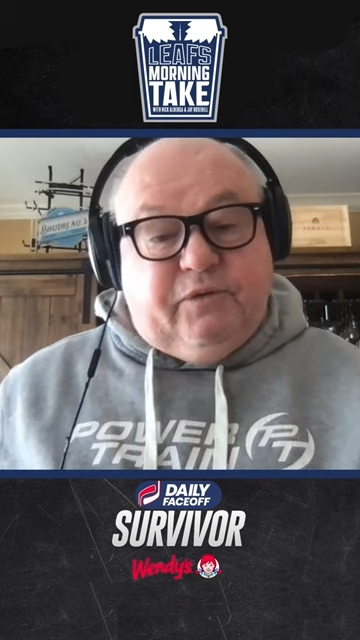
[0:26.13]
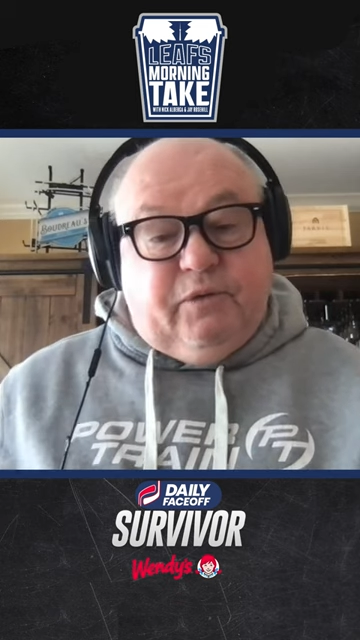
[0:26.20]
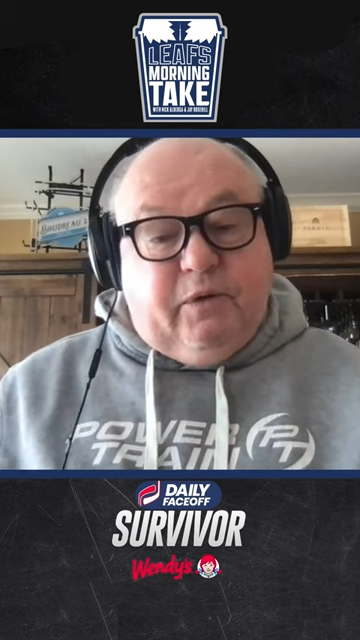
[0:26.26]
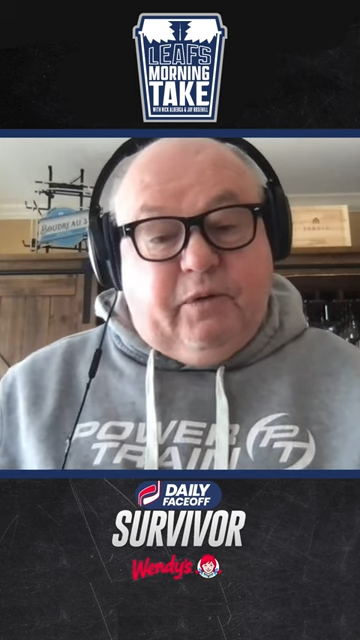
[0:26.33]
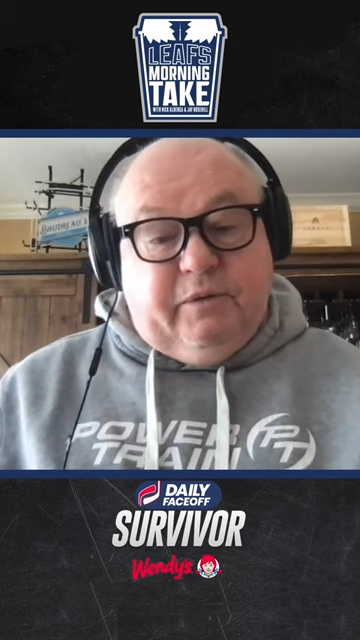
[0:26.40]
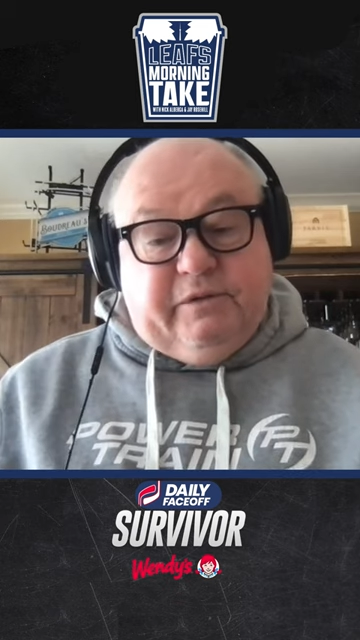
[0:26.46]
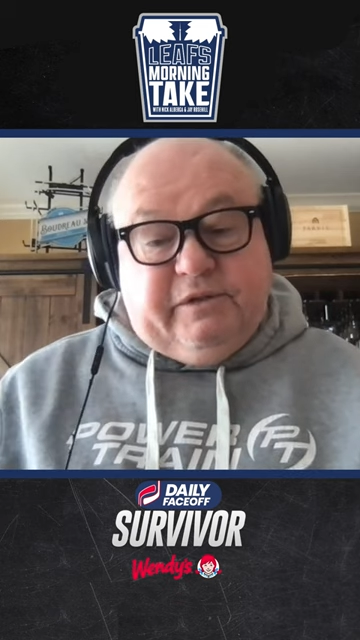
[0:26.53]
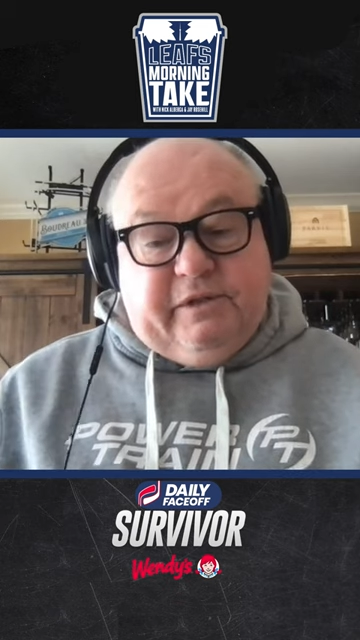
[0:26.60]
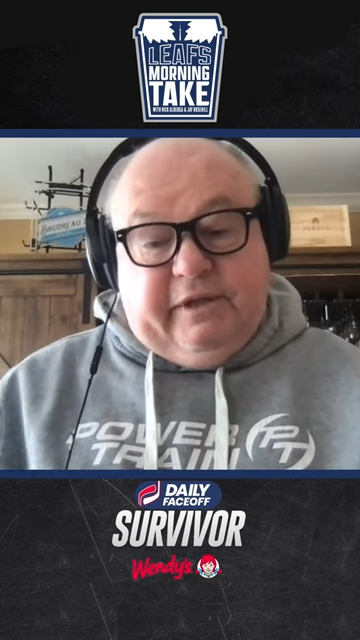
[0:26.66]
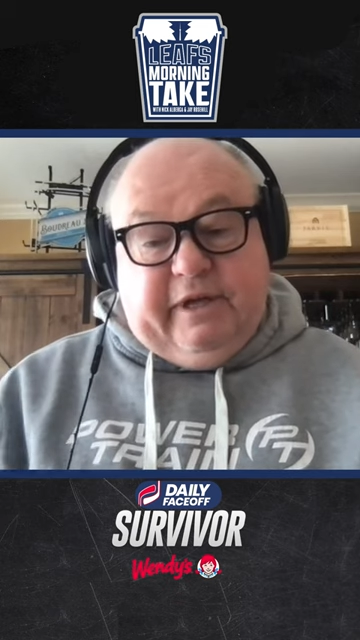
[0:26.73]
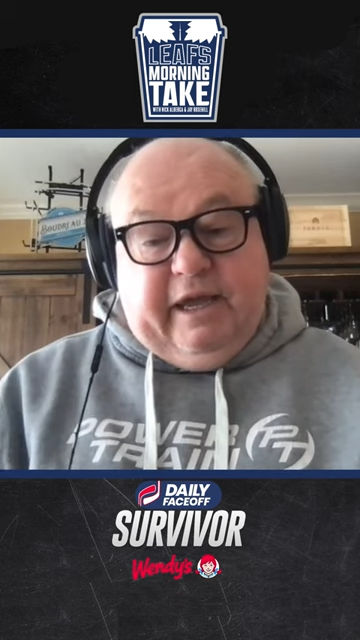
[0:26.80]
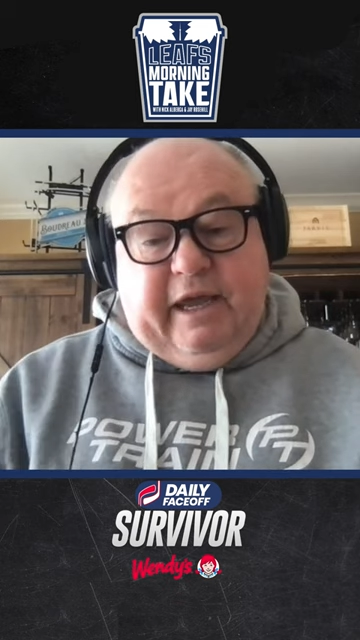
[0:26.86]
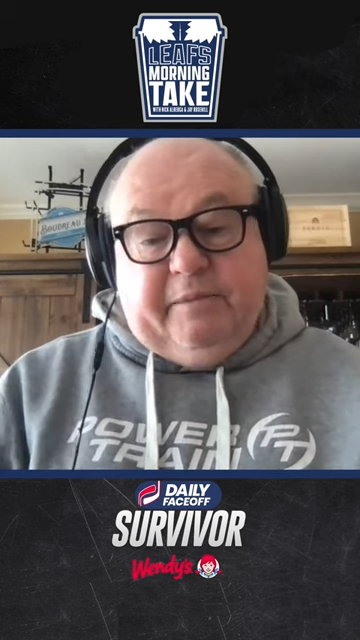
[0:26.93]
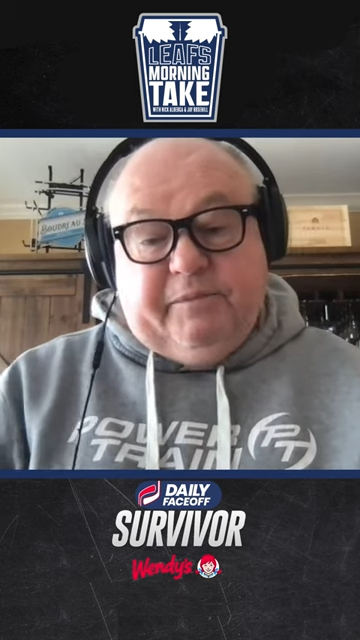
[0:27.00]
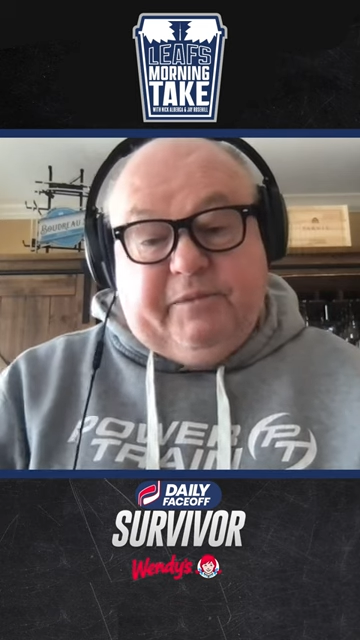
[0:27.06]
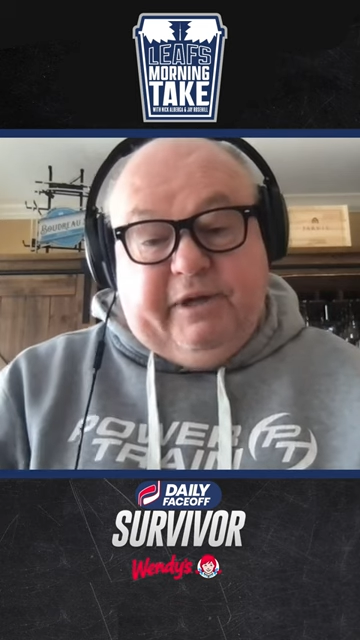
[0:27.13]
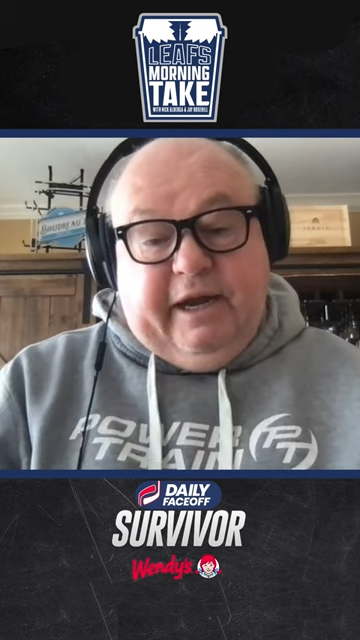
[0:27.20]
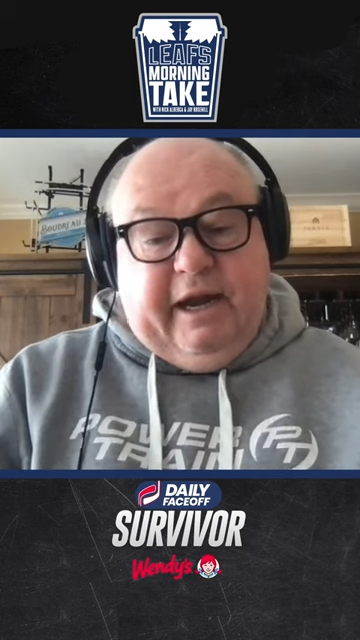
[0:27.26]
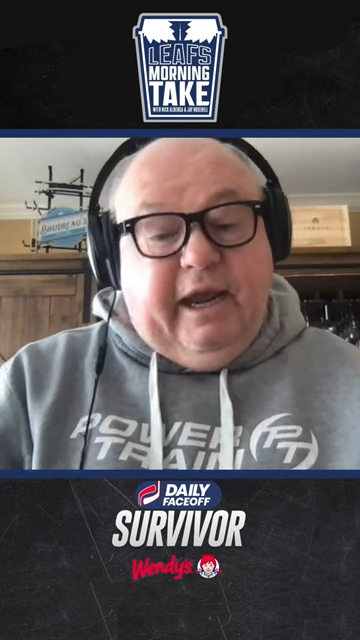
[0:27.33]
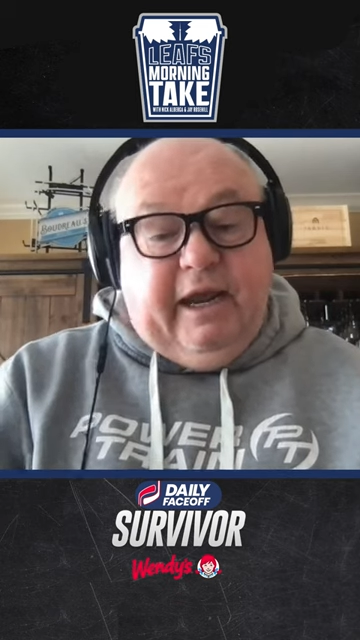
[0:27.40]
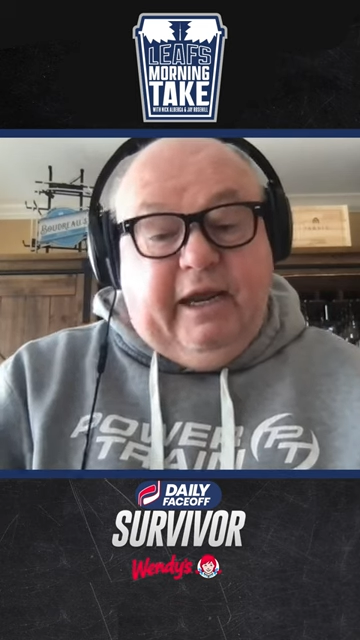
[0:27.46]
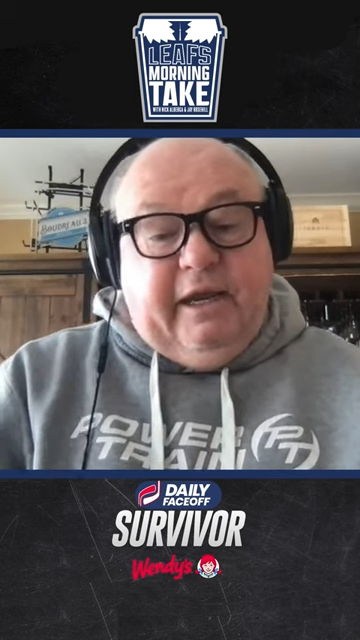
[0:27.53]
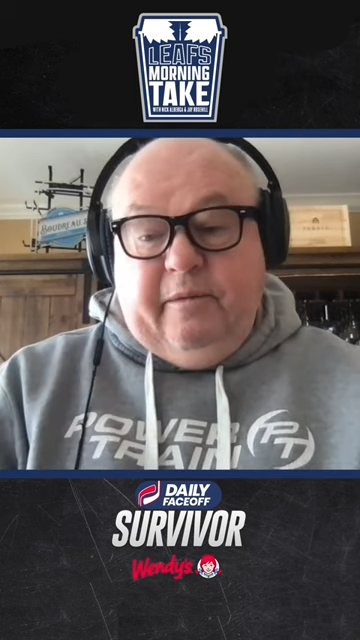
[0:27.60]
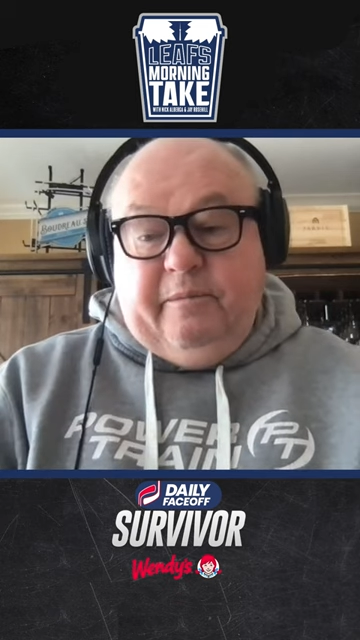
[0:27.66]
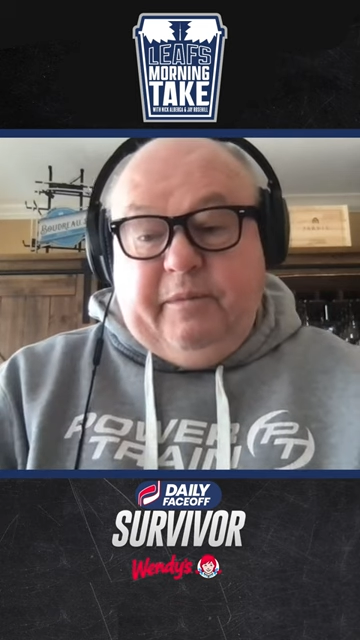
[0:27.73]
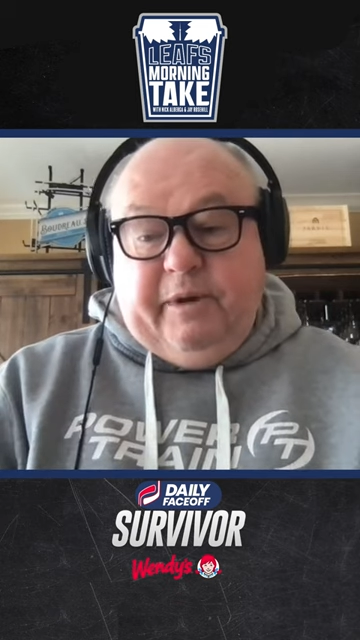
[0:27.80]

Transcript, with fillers: forwards in the game today.